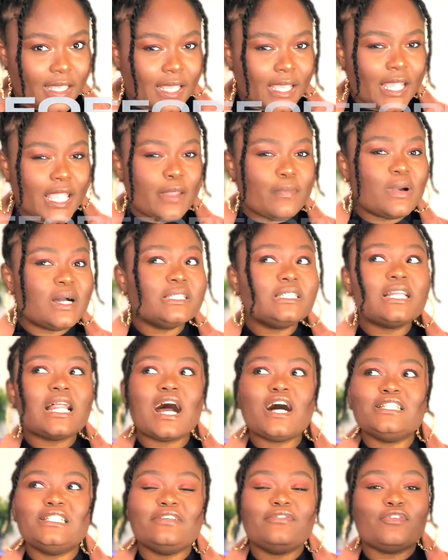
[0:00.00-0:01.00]
Imagine how
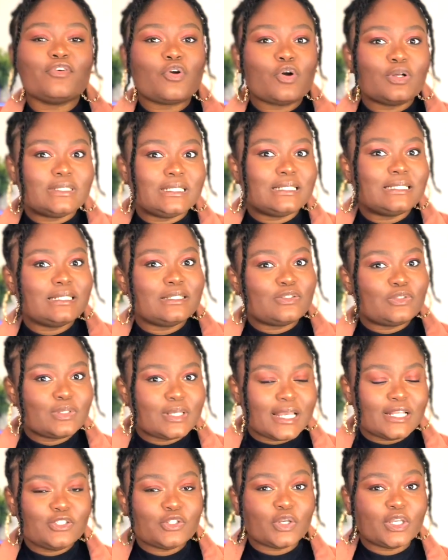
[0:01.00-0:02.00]
difficult it is to
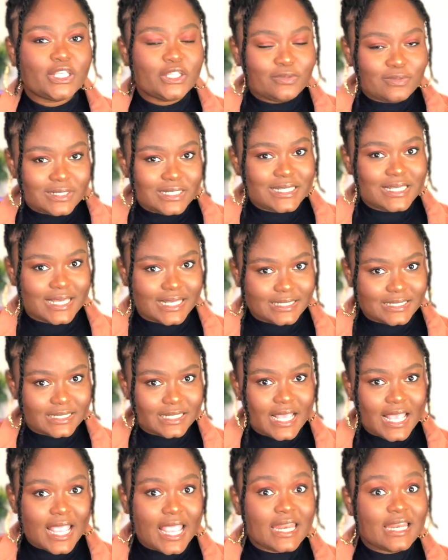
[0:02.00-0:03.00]
get your QTS,
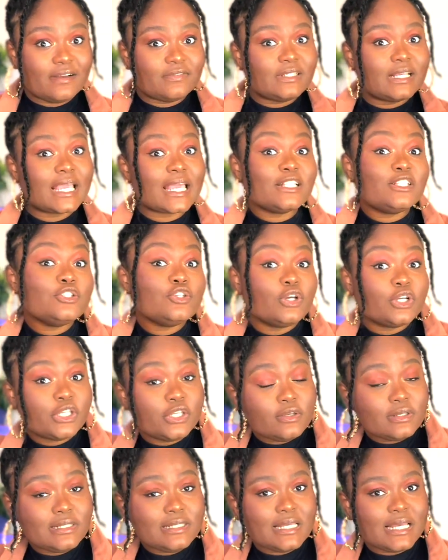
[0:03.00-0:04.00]
and after getting your
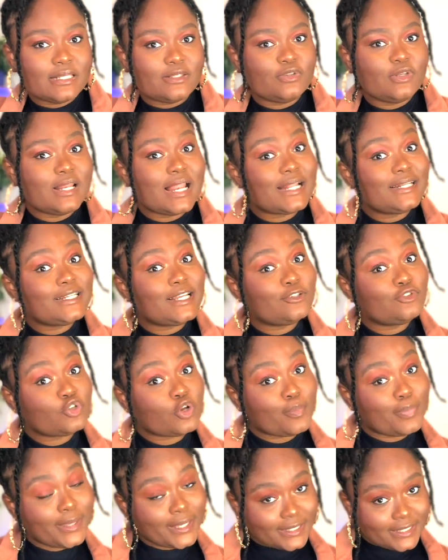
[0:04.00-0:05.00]
QTS, you land the
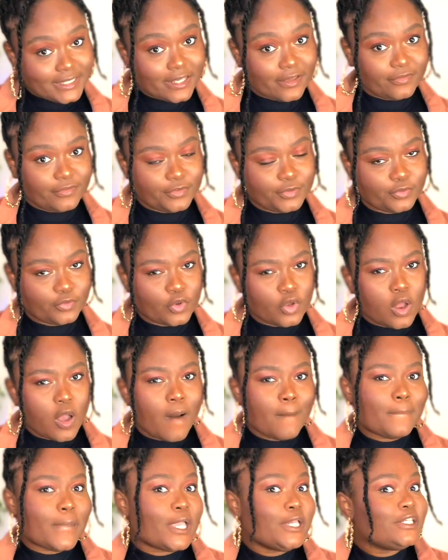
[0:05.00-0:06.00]
job interview,
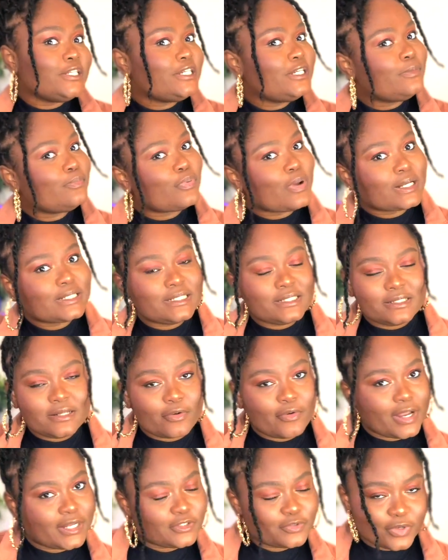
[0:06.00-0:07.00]
but you didn't practice the
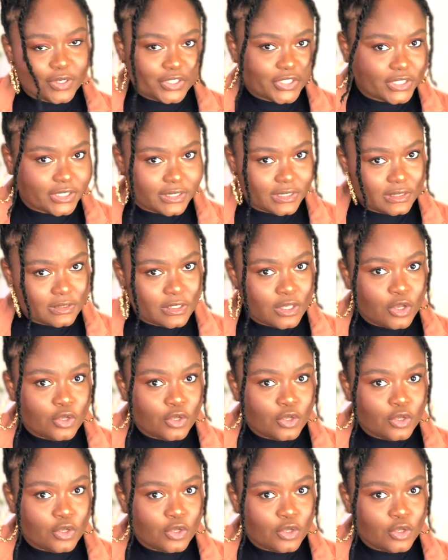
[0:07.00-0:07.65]
right questions.